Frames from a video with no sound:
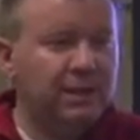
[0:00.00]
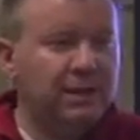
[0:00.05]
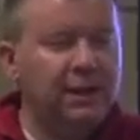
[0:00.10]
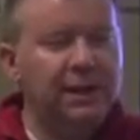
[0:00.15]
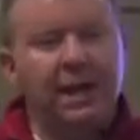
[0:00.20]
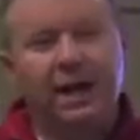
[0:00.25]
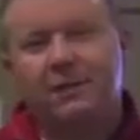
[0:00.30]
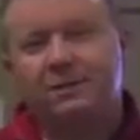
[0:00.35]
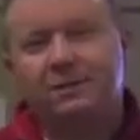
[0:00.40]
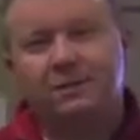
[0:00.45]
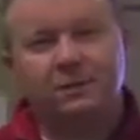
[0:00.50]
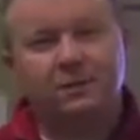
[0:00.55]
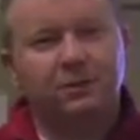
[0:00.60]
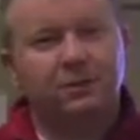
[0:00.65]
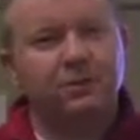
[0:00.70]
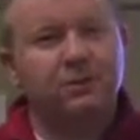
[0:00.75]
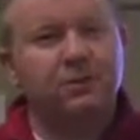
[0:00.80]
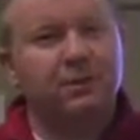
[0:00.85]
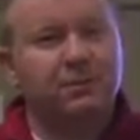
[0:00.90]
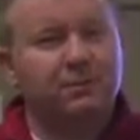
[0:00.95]
they have a
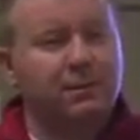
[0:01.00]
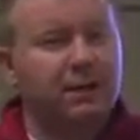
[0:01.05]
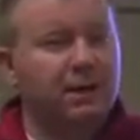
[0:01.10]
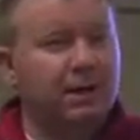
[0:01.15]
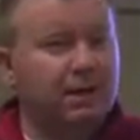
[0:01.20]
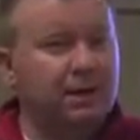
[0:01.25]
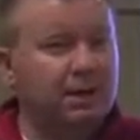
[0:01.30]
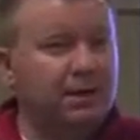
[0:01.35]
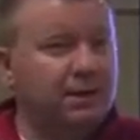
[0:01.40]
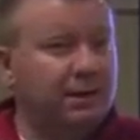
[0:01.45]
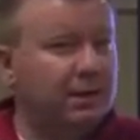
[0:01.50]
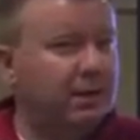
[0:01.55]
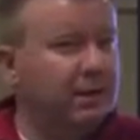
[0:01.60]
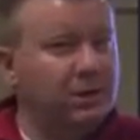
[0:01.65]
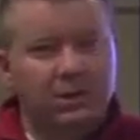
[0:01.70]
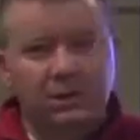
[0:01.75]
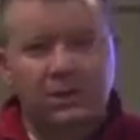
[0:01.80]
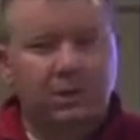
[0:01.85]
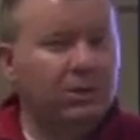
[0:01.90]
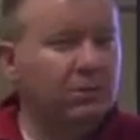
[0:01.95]
solution in mind.
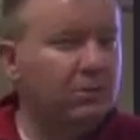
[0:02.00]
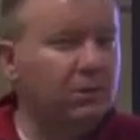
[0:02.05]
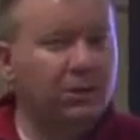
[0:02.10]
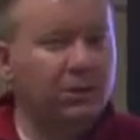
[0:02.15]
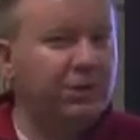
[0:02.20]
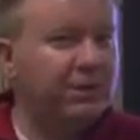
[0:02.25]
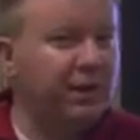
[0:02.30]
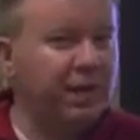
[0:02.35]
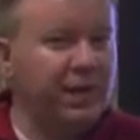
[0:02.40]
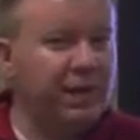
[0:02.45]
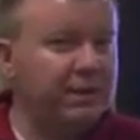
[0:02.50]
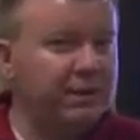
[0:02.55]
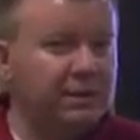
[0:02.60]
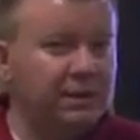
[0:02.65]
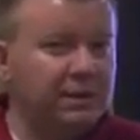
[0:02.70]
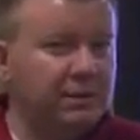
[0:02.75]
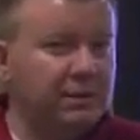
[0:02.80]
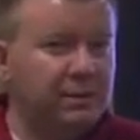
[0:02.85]
You don't want that,